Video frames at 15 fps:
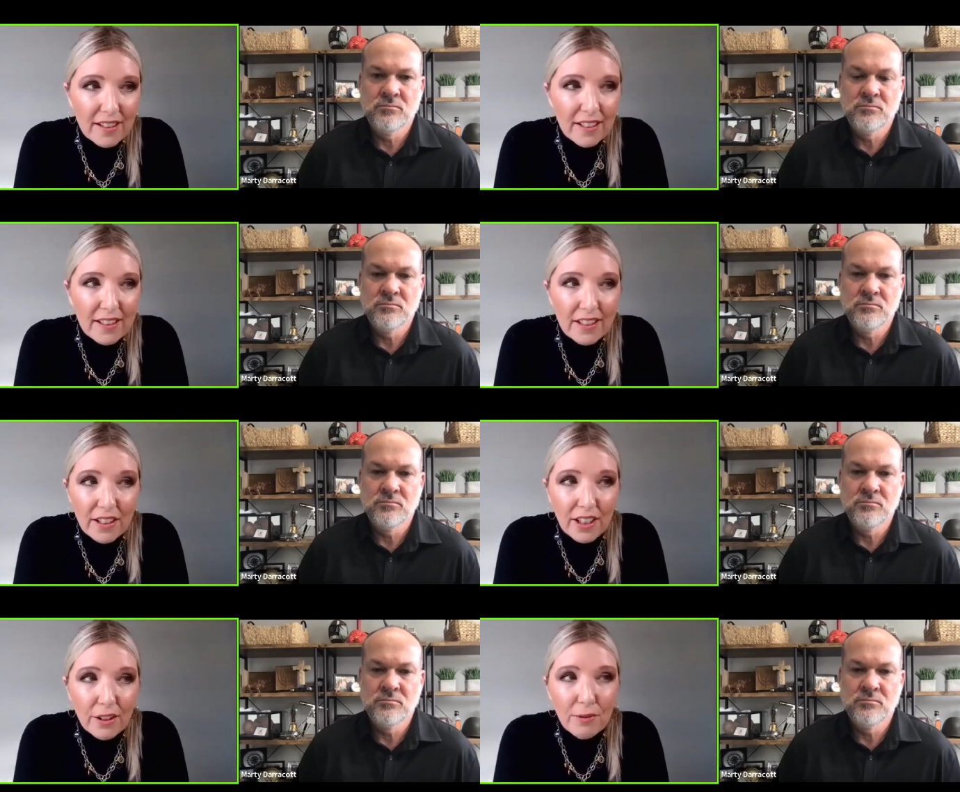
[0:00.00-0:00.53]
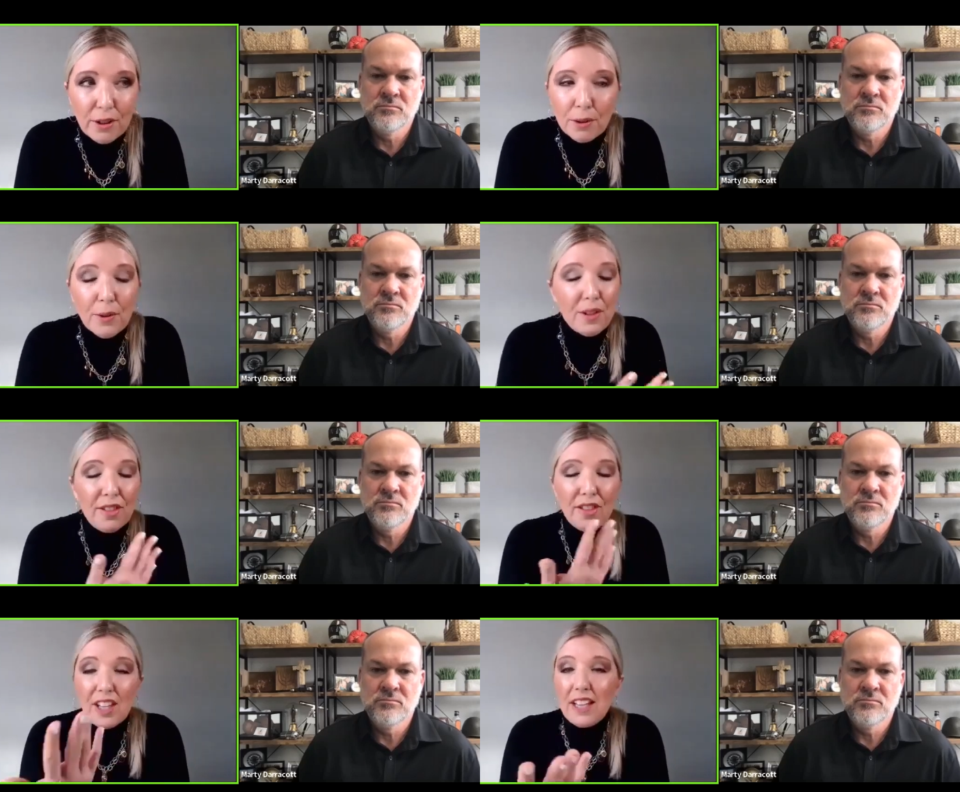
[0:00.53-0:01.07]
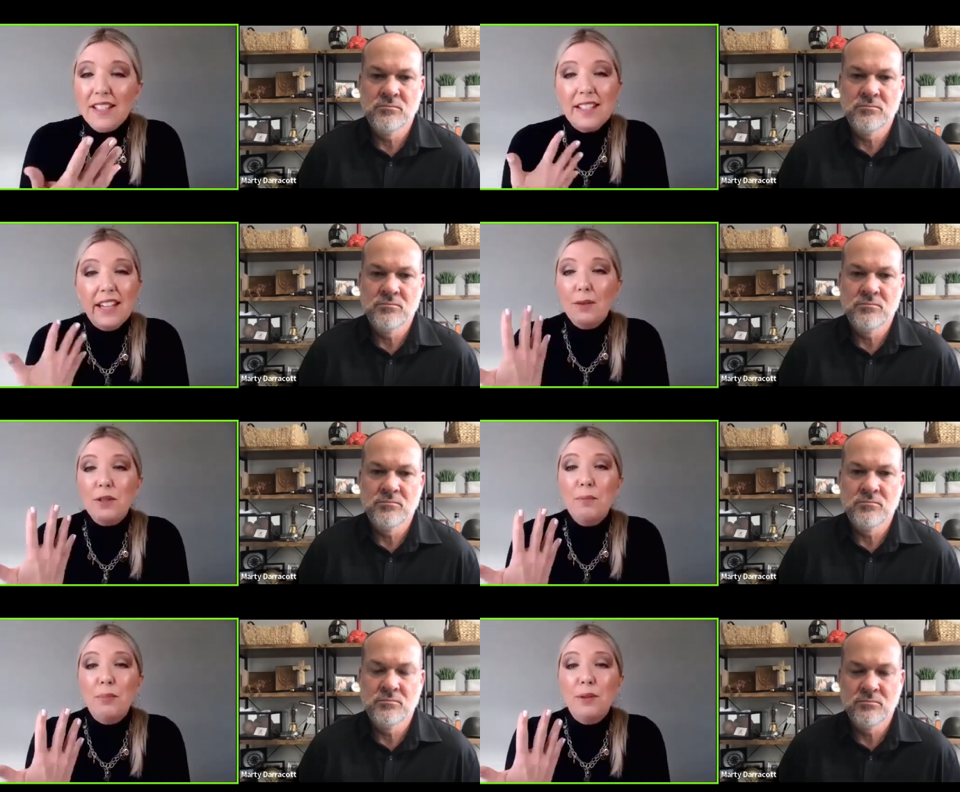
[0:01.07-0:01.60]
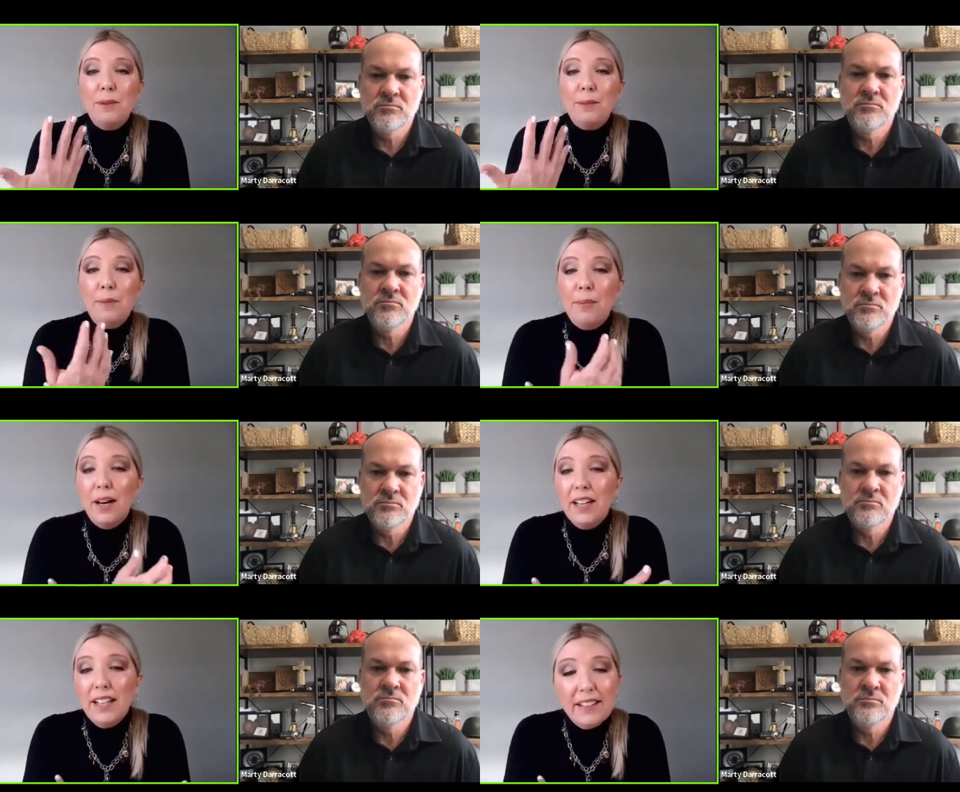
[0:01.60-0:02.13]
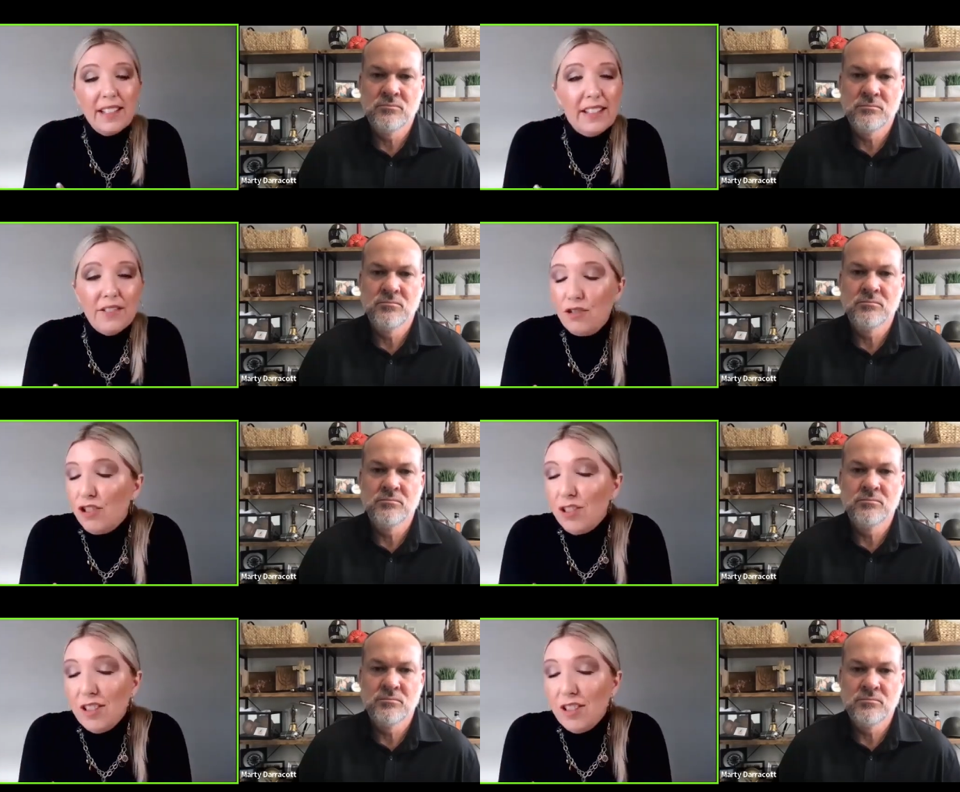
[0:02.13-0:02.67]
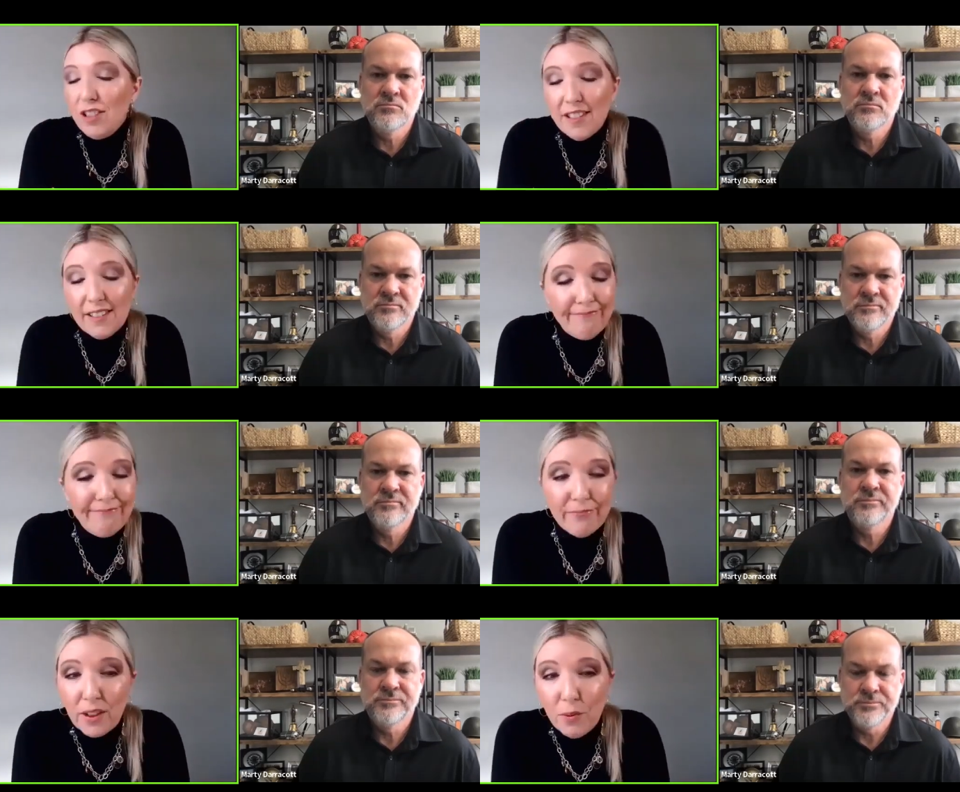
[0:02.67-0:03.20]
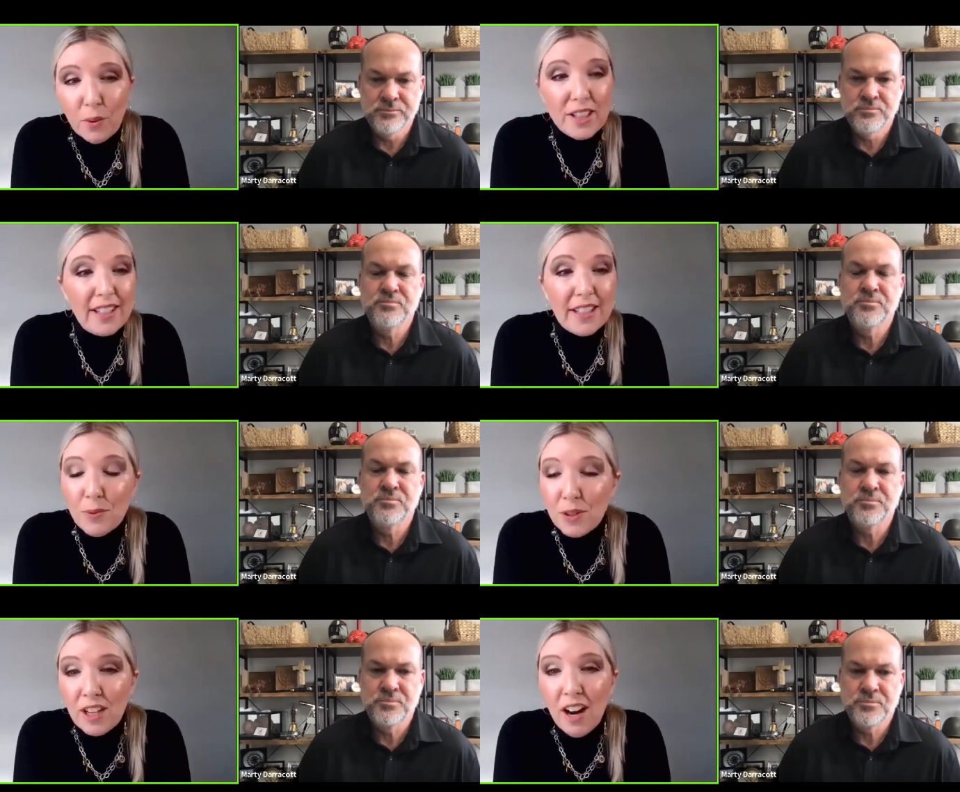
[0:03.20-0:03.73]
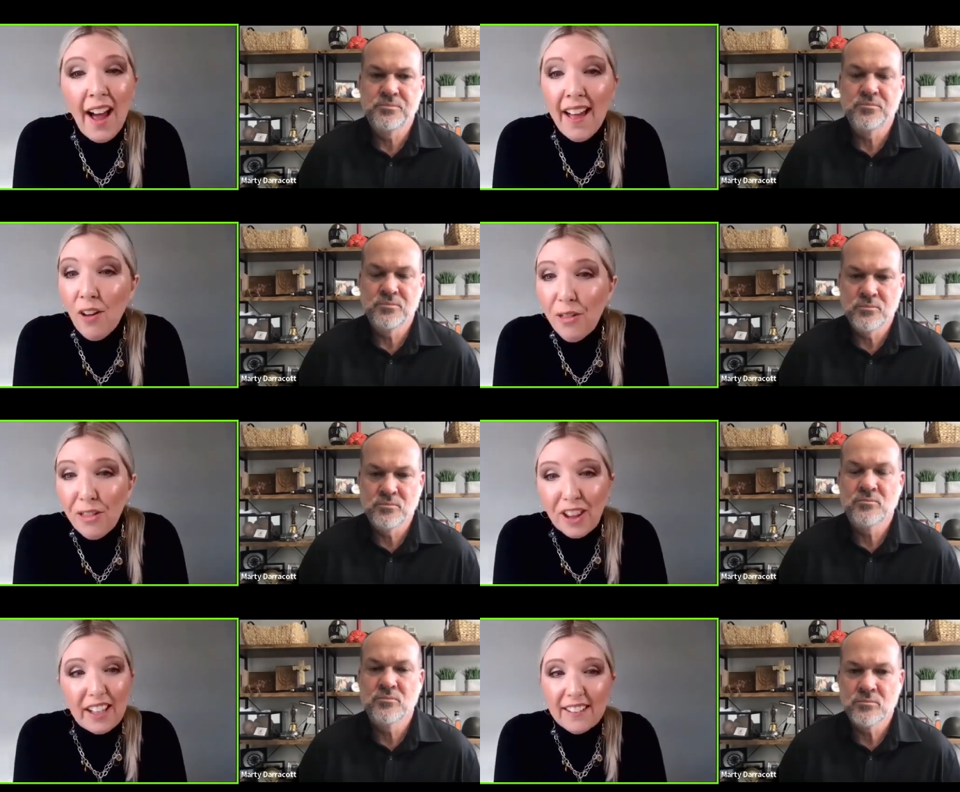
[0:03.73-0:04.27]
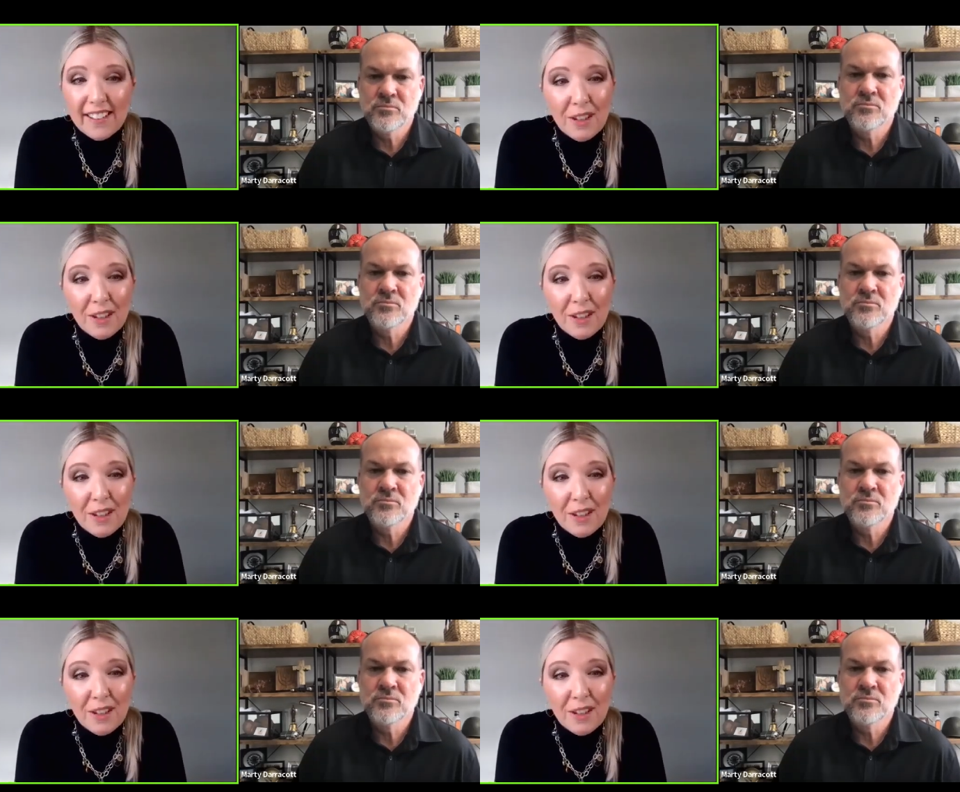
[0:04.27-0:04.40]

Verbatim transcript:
Speaker 1: you know, there were things that I was putting my body that just was it was not healthy.